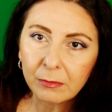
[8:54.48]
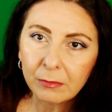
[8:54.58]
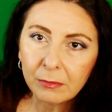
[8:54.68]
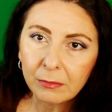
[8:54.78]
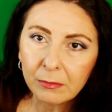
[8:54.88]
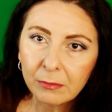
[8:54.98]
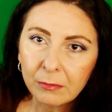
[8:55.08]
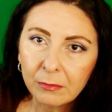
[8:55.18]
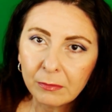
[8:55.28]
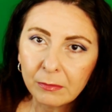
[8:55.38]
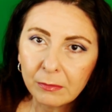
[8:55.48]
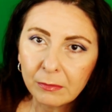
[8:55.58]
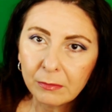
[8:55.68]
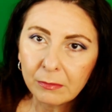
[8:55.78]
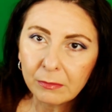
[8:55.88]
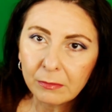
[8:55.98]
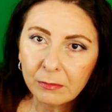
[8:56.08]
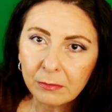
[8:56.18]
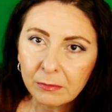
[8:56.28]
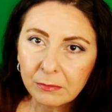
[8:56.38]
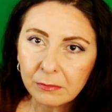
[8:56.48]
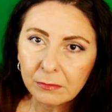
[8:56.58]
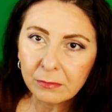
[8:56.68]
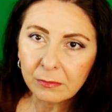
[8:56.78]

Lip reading: [no speech]